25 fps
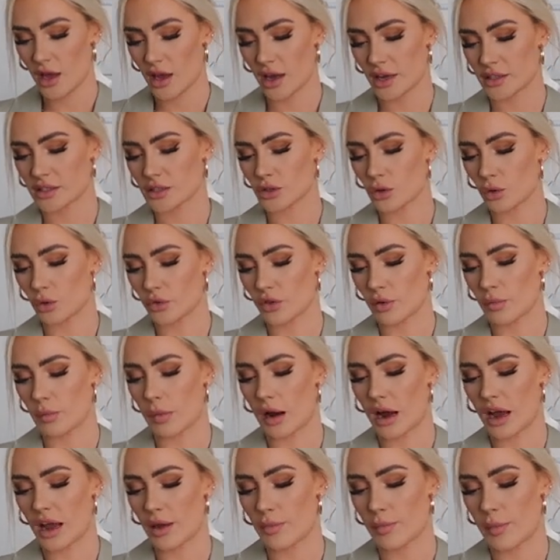It's called the
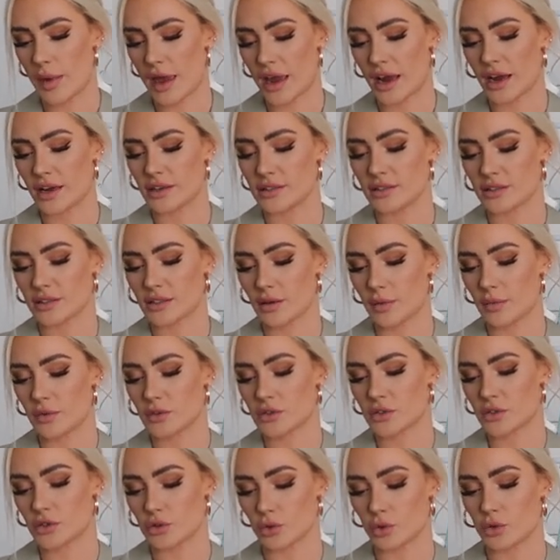My Man's
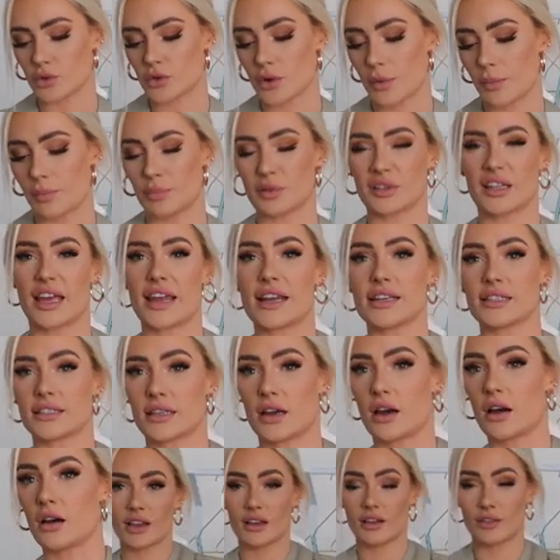Suit
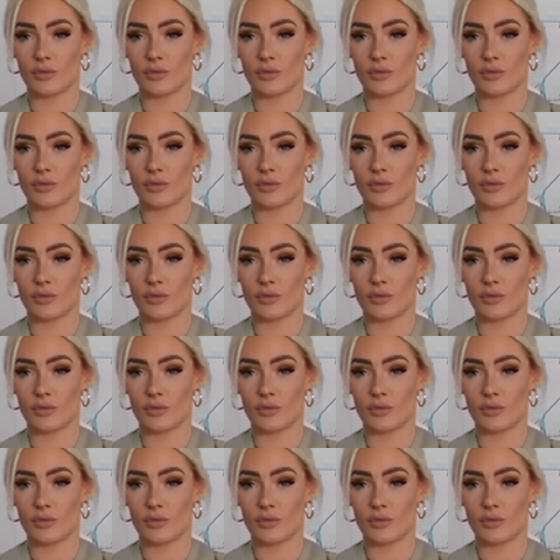Blazer.